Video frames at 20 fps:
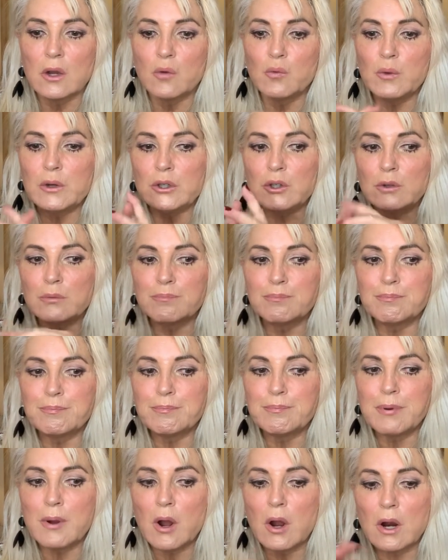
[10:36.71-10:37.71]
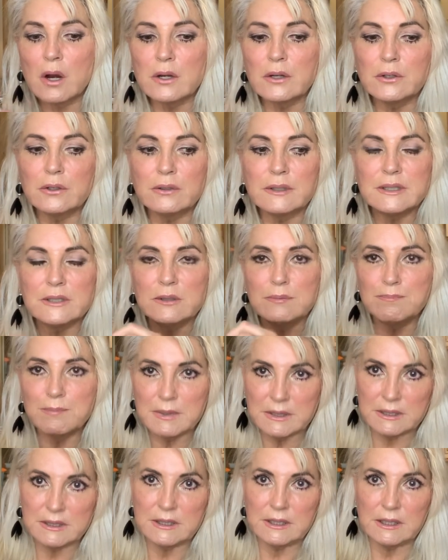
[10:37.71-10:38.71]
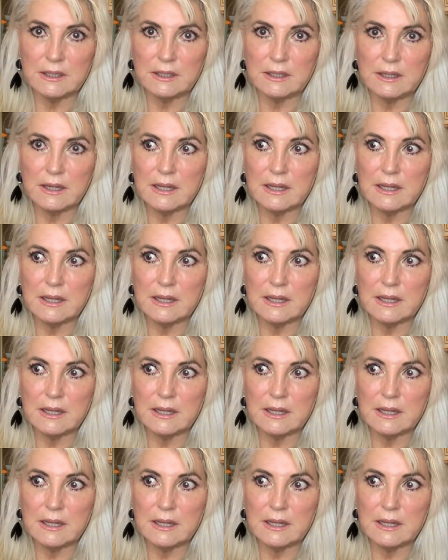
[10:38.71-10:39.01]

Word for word: when you're partner is missing